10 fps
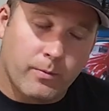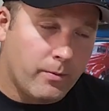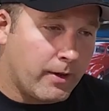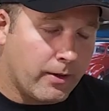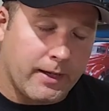
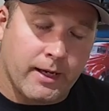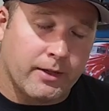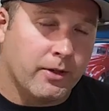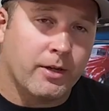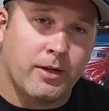There again,
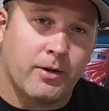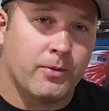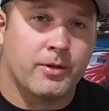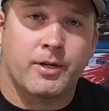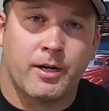you're going to know
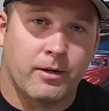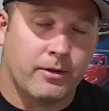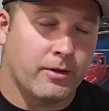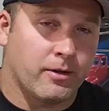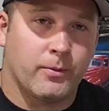your car,
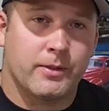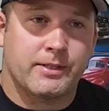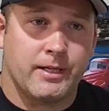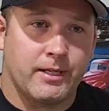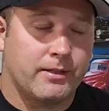you're going to know
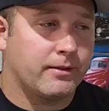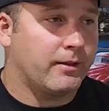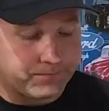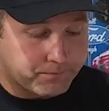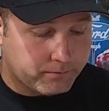what's in it.
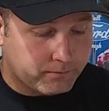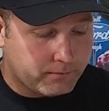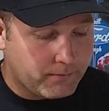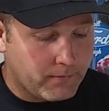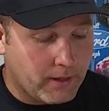
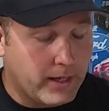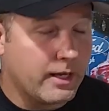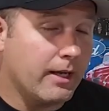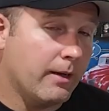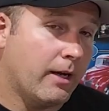
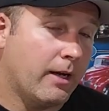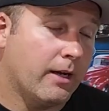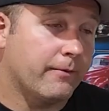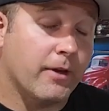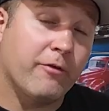
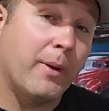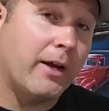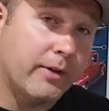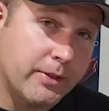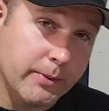If you have
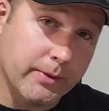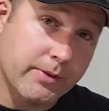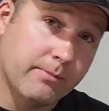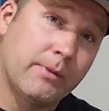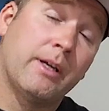battery
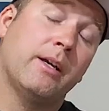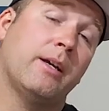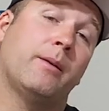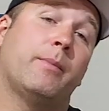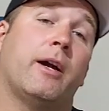tools
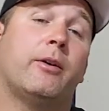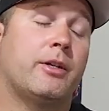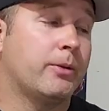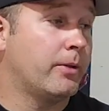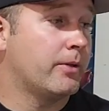
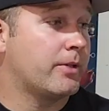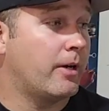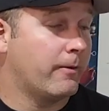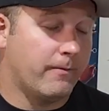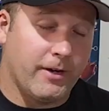
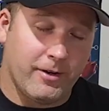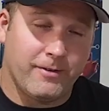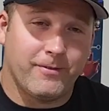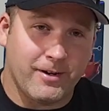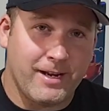are very,
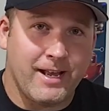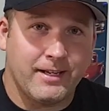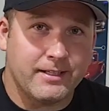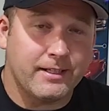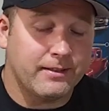very
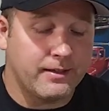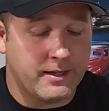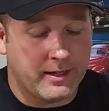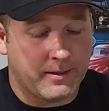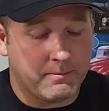handy.
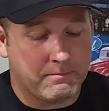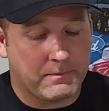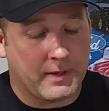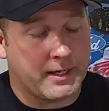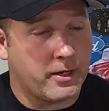
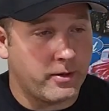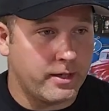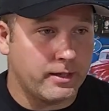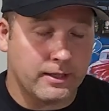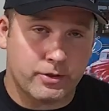I carry
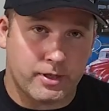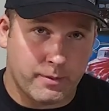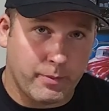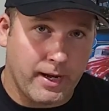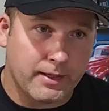an electric
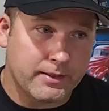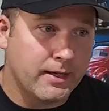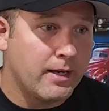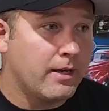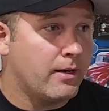impact,
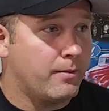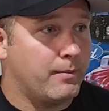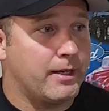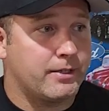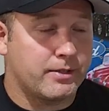
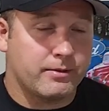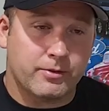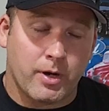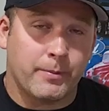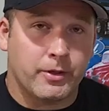makes
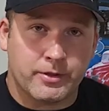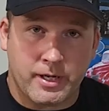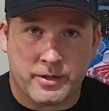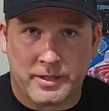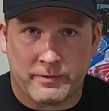swapping your
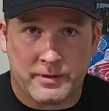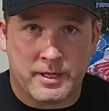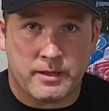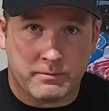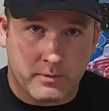tires every
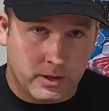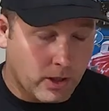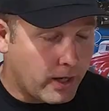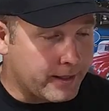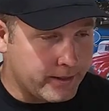day a
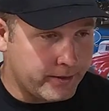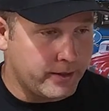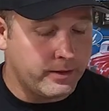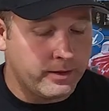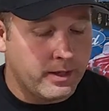lot
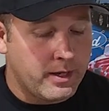easier.